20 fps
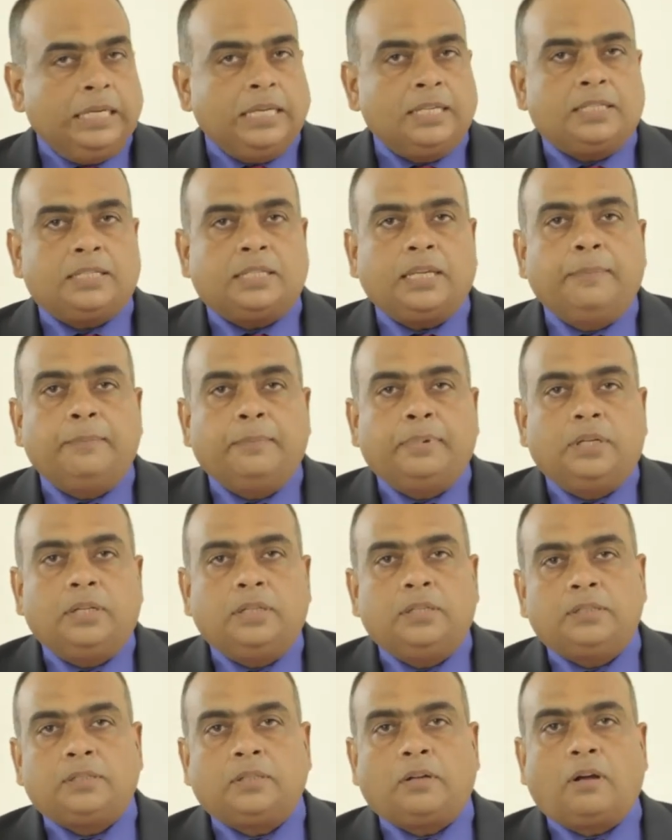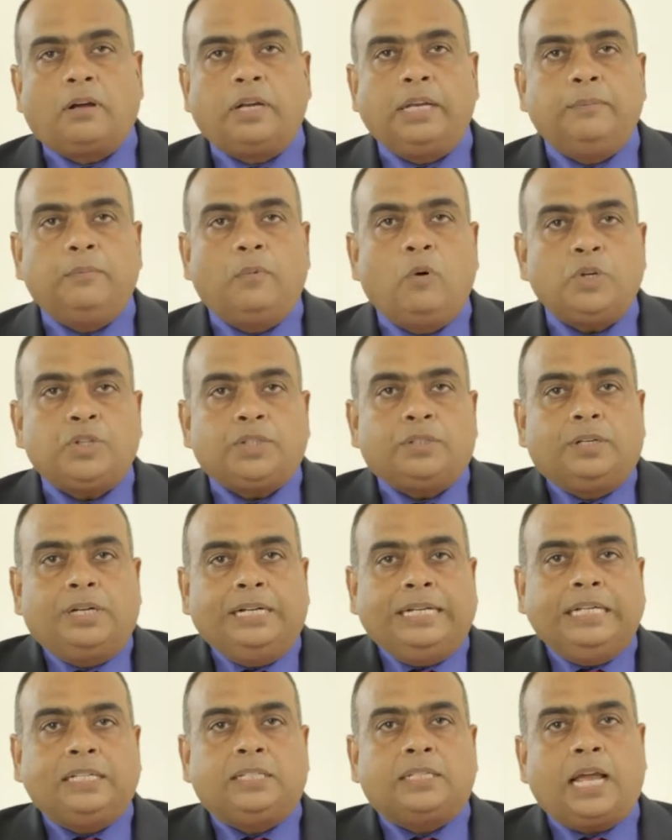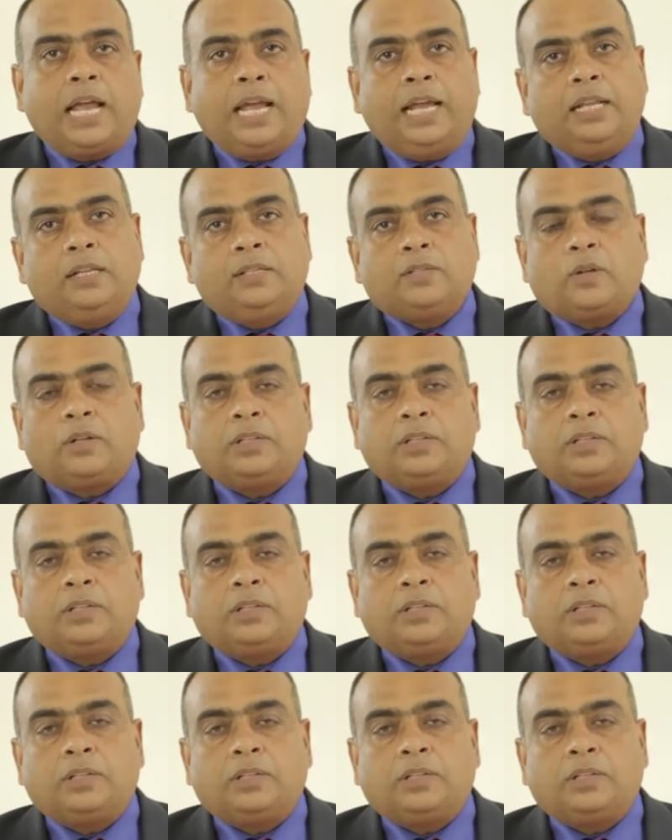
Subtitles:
symbols or emotional designs